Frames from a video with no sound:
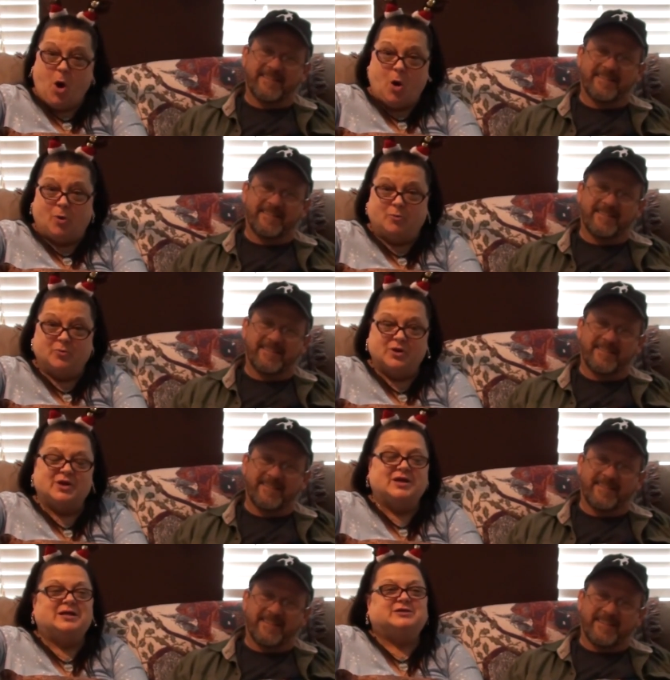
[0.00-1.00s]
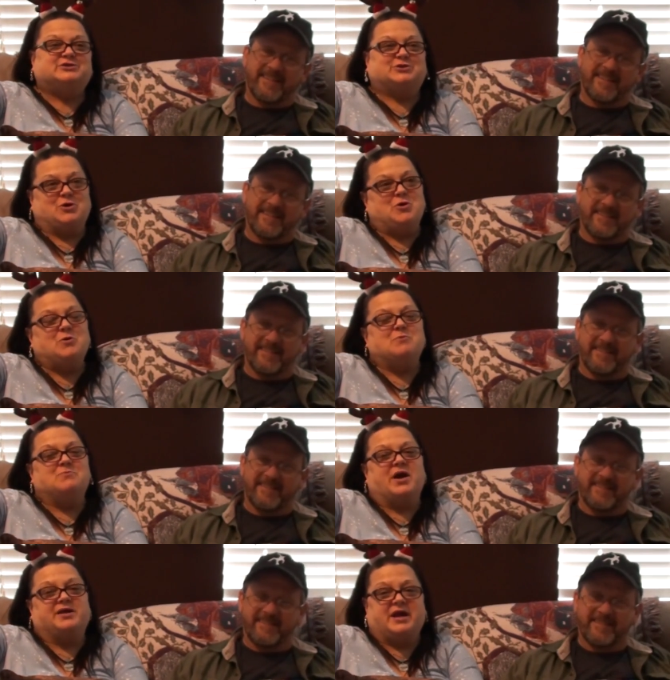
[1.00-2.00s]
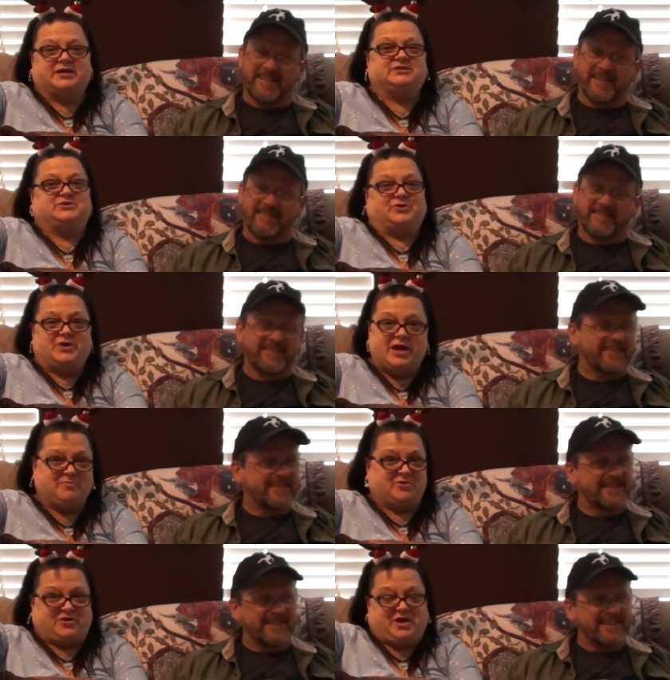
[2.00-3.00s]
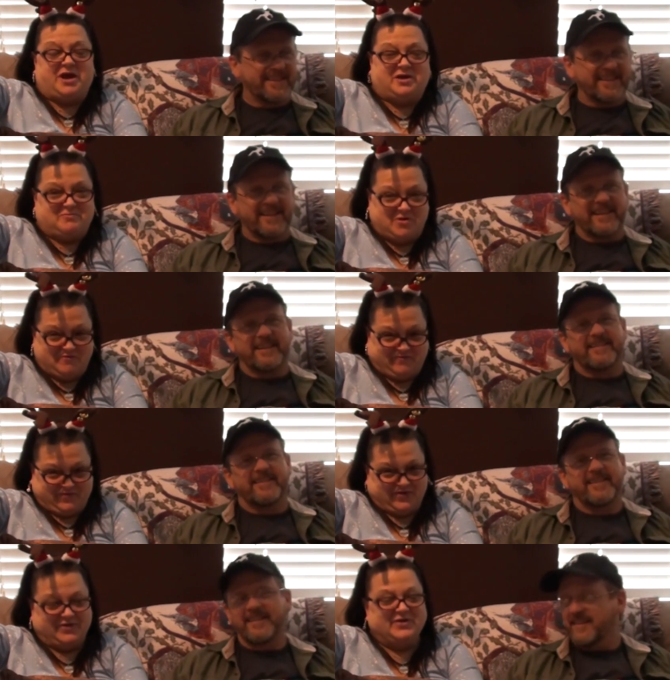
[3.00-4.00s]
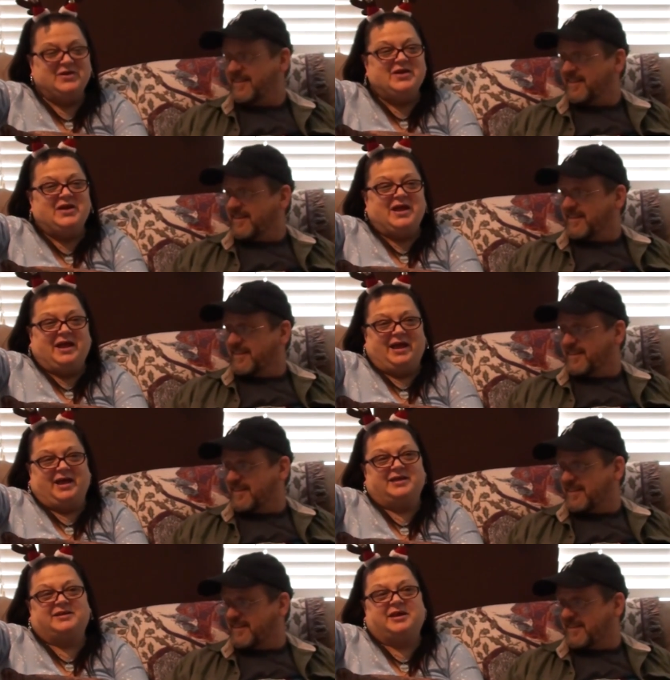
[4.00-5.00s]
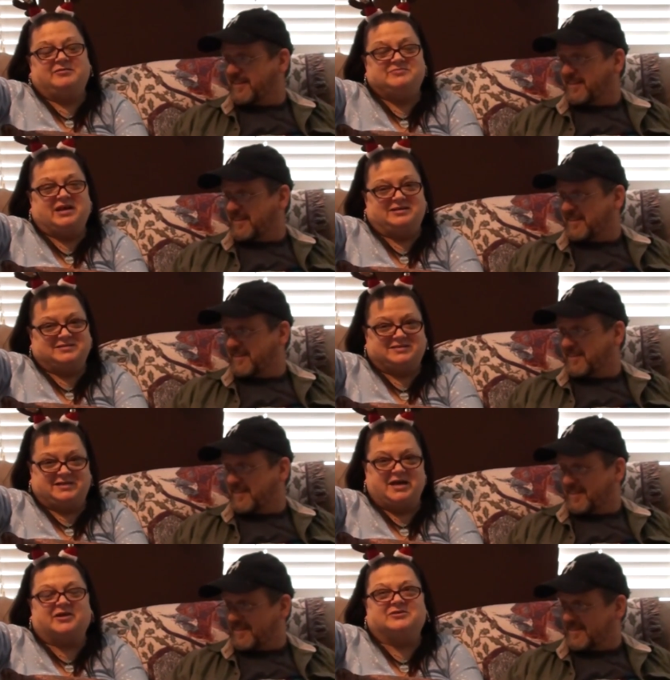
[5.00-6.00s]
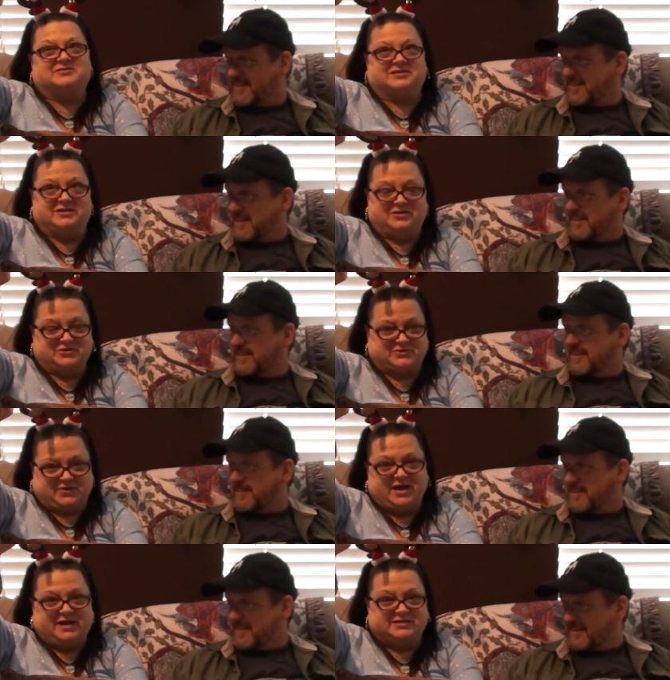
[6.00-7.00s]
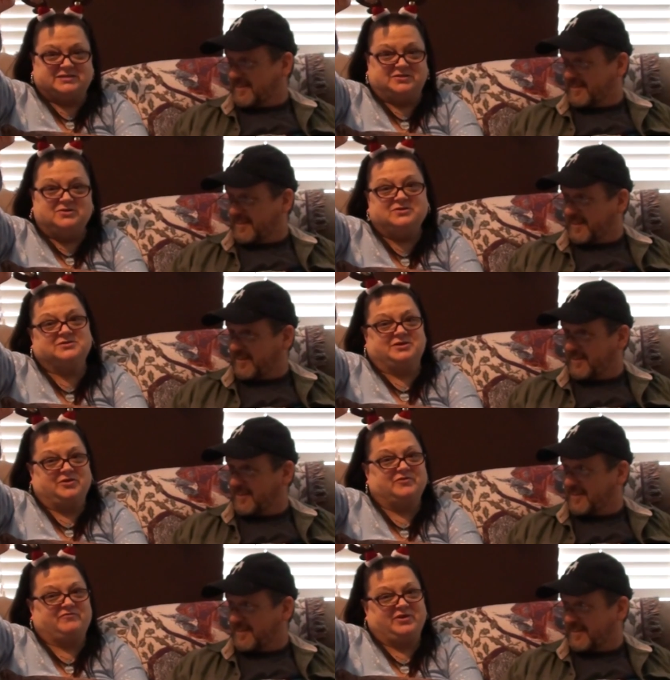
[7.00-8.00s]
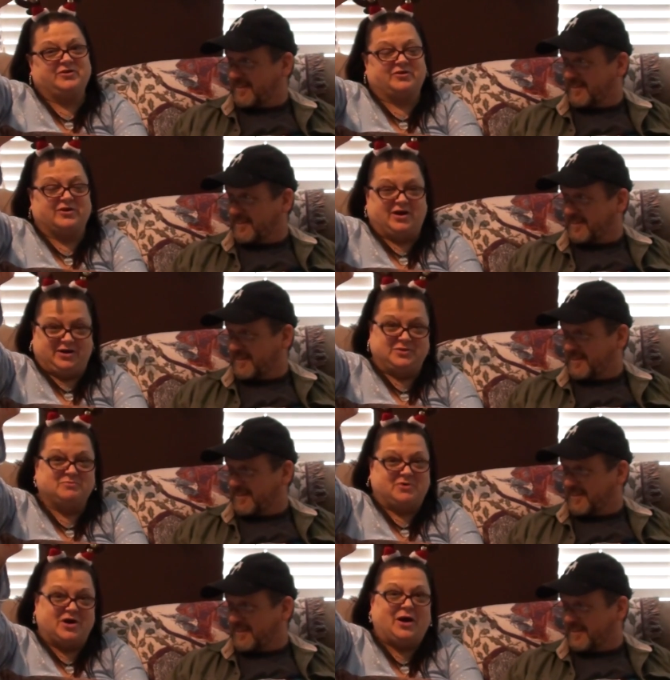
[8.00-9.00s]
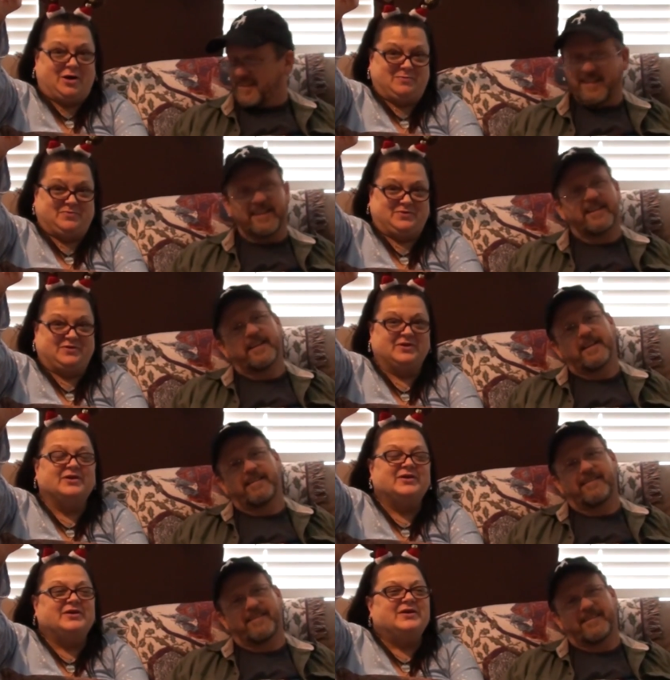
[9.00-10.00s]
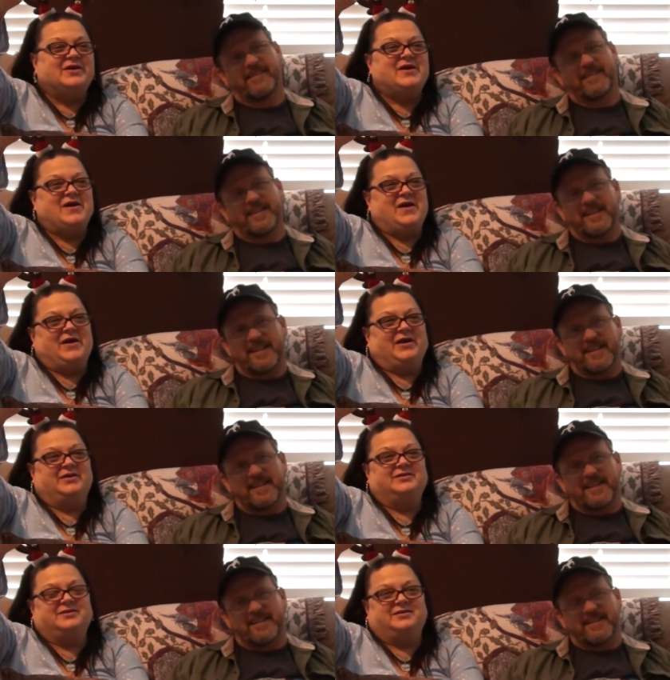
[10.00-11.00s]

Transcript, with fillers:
Speaker 1: home. So my next door neighbor came over and came downstairs, and here's Renee still holding her finger on the pipe. And